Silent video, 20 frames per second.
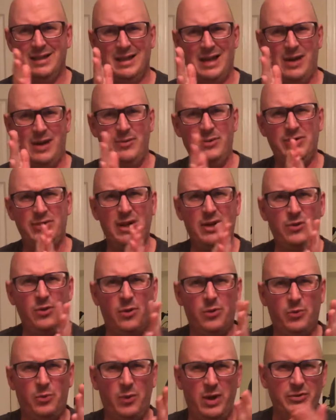want to say
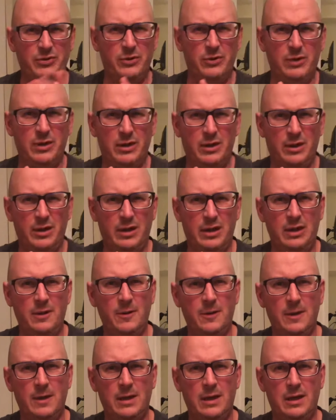northwestern Italy.
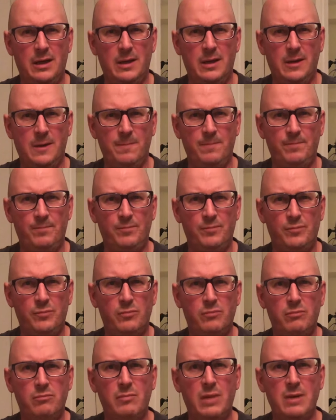
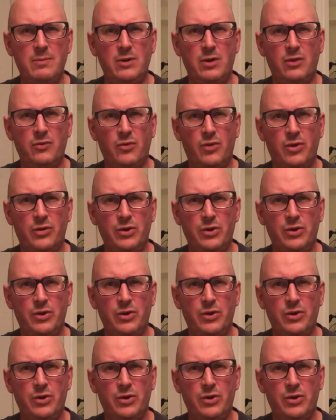Maybe over on the